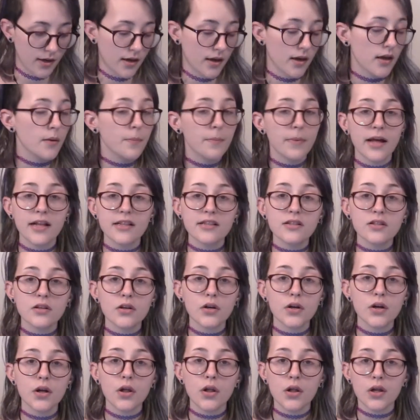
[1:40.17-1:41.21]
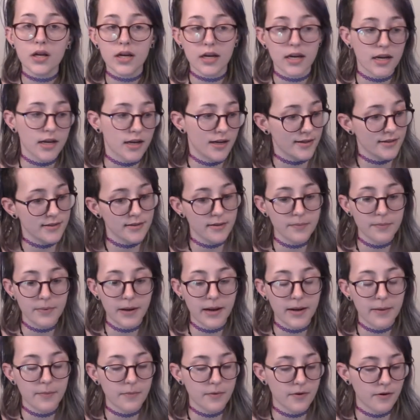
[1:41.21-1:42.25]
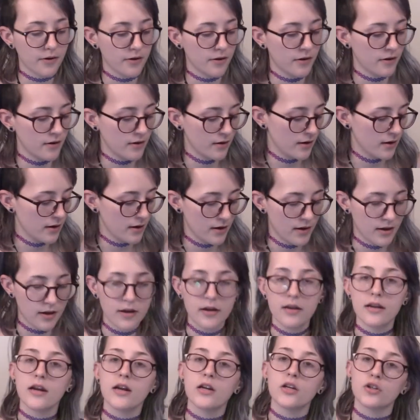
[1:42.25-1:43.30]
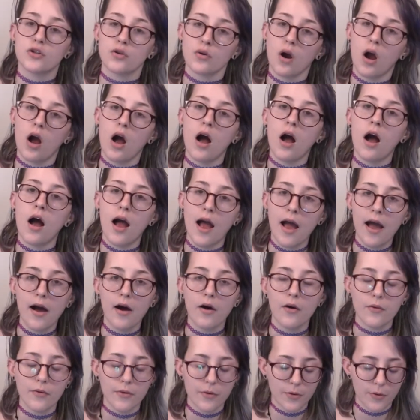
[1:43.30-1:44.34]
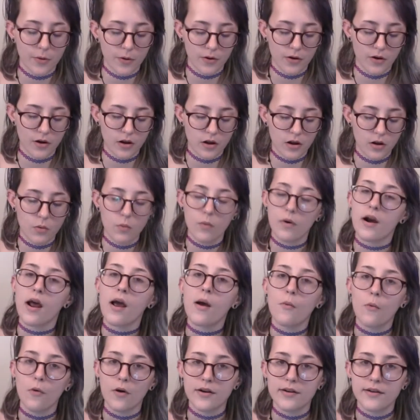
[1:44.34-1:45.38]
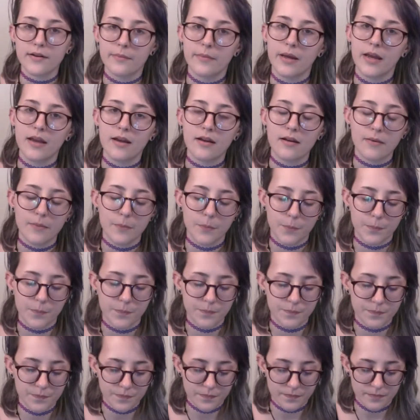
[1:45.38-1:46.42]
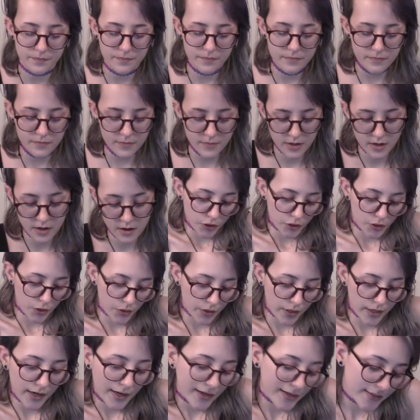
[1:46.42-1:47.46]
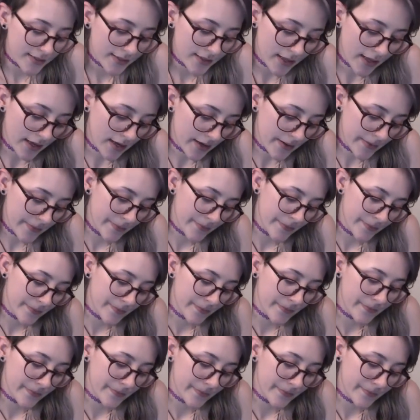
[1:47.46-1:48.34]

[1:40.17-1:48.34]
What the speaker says: get a pencil, get some paper, and I draw out what I want to make. So the next thing